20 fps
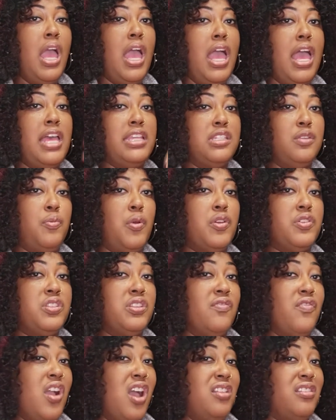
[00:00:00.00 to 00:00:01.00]
as a person
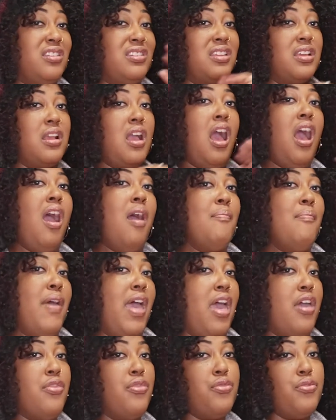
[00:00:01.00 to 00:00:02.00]
of color to
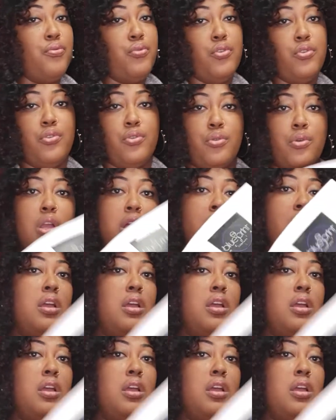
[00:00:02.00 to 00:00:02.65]
combat through